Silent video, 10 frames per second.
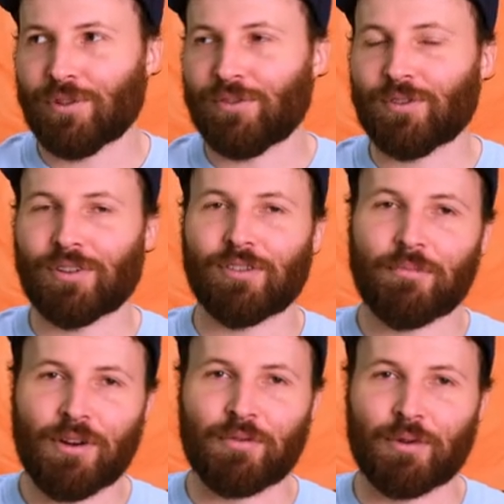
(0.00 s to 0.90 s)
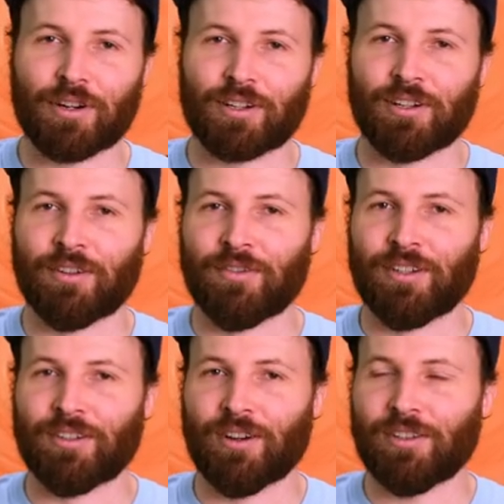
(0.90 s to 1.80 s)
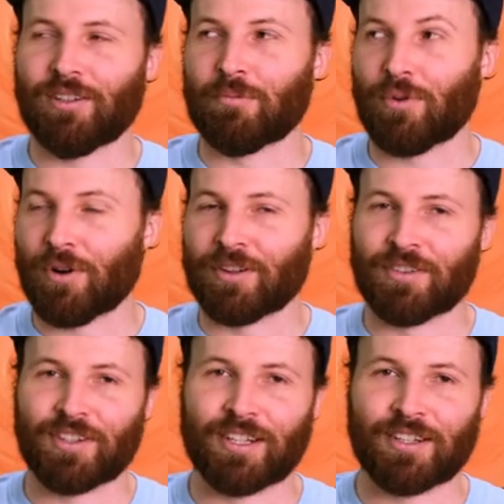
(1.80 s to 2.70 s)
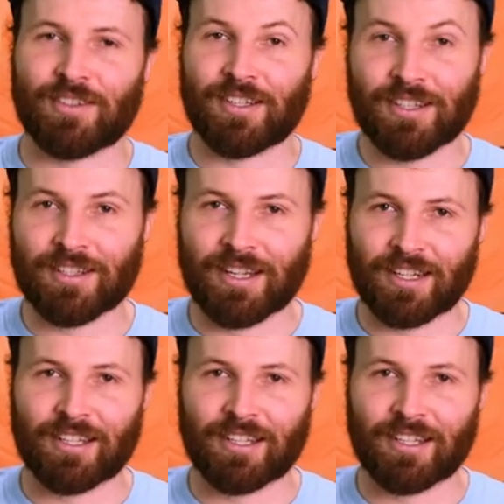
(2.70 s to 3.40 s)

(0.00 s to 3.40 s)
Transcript: Well, for a remote worker, the only important thing is the internet